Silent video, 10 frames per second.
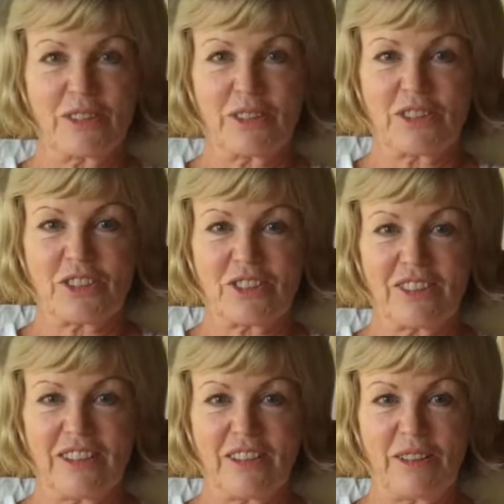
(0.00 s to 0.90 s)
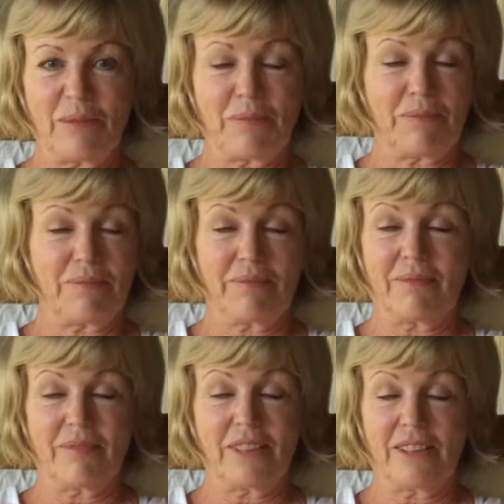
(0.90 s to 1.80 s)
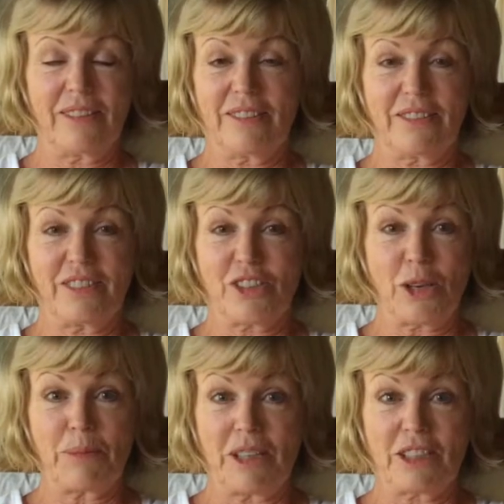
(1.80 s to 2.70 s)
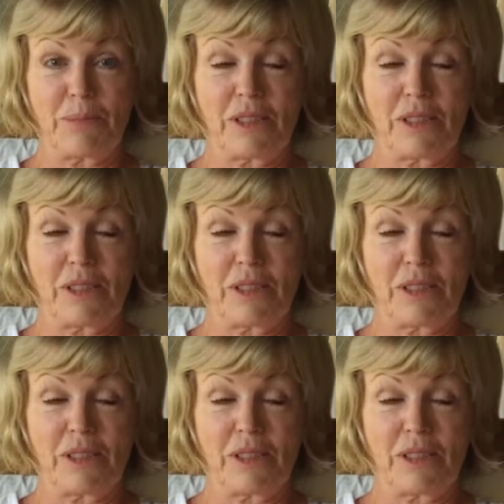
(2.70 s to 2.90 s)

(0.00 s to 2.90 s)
learnt um, so much